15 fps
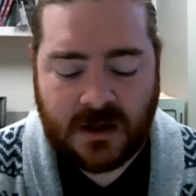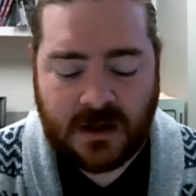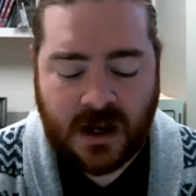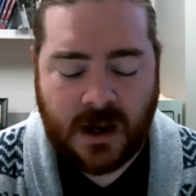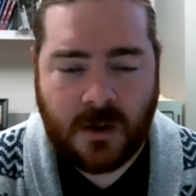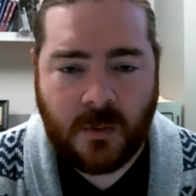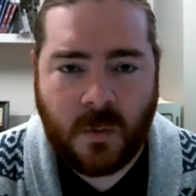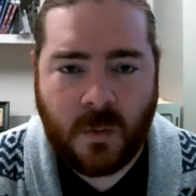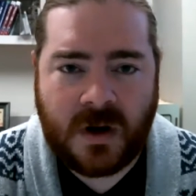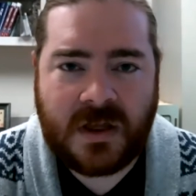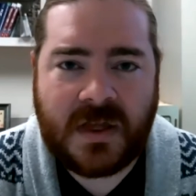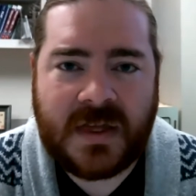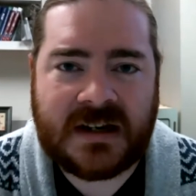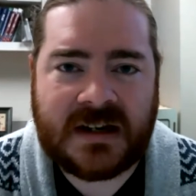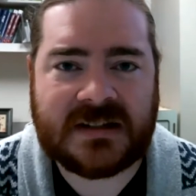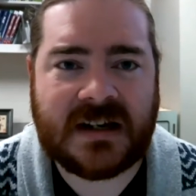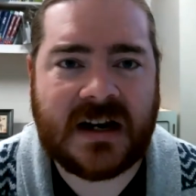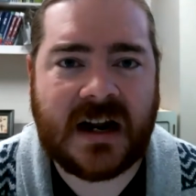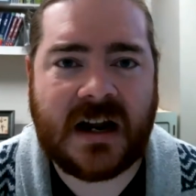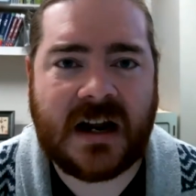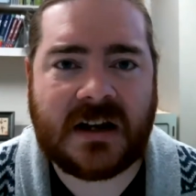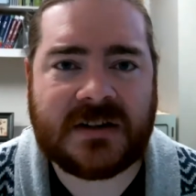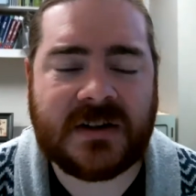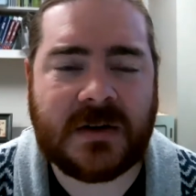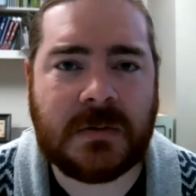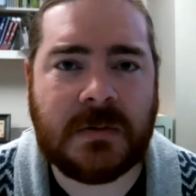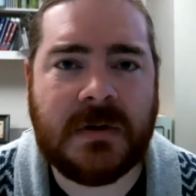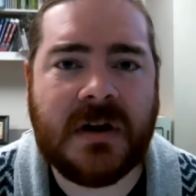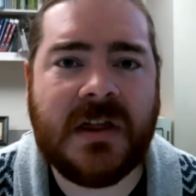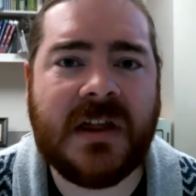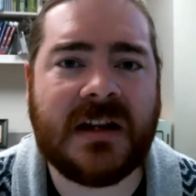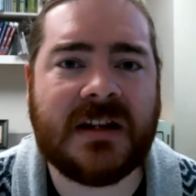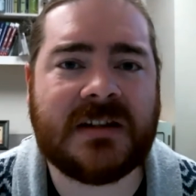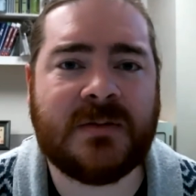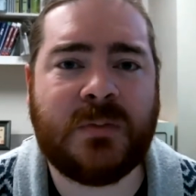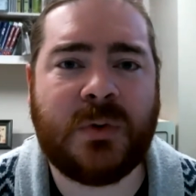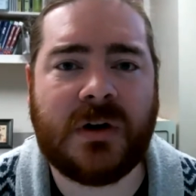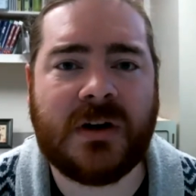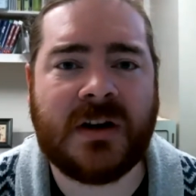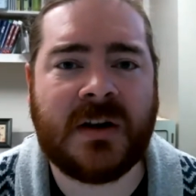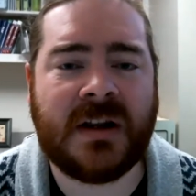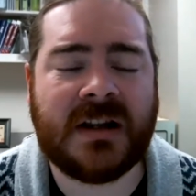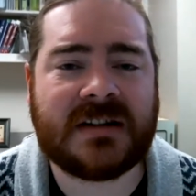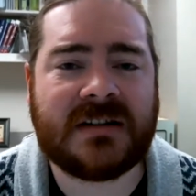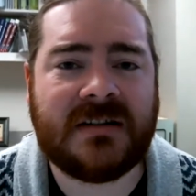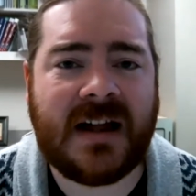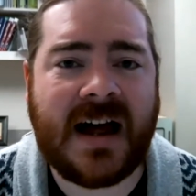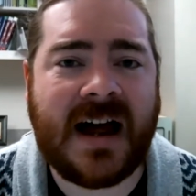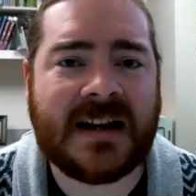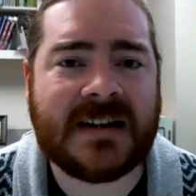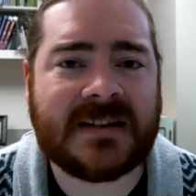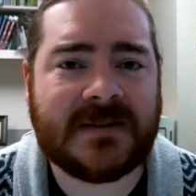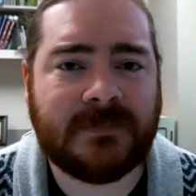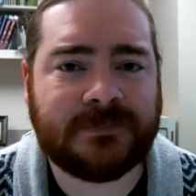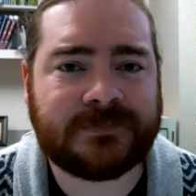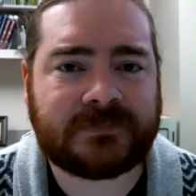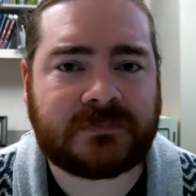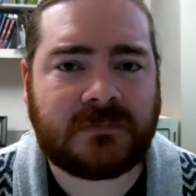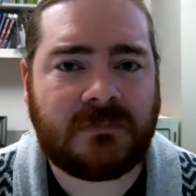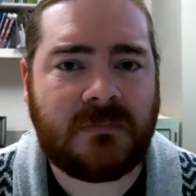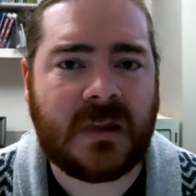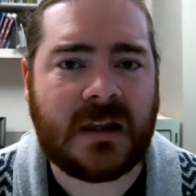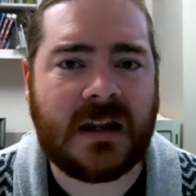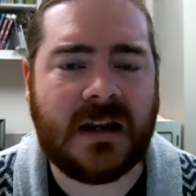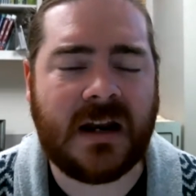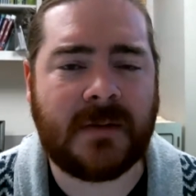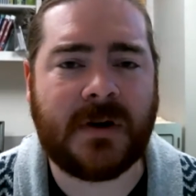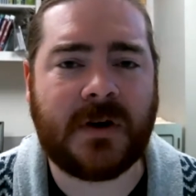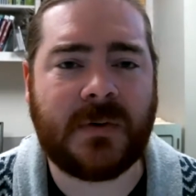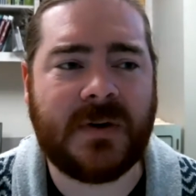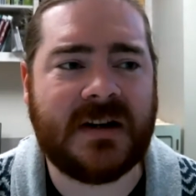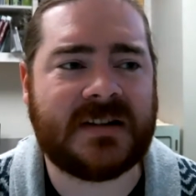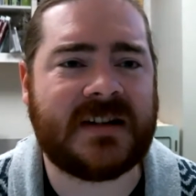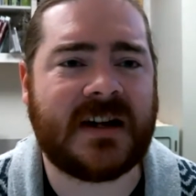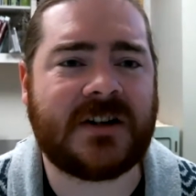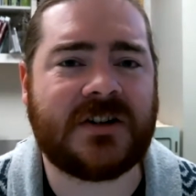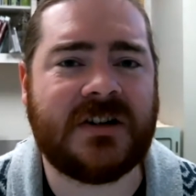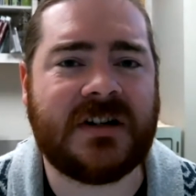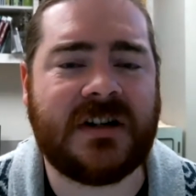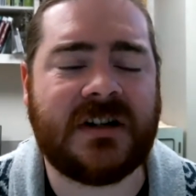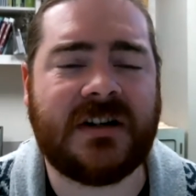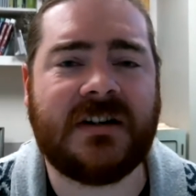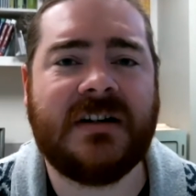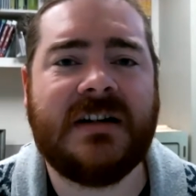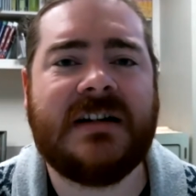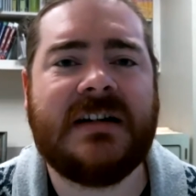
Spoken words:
One of the things that I also think is important in this class, and I'm going to read a section here,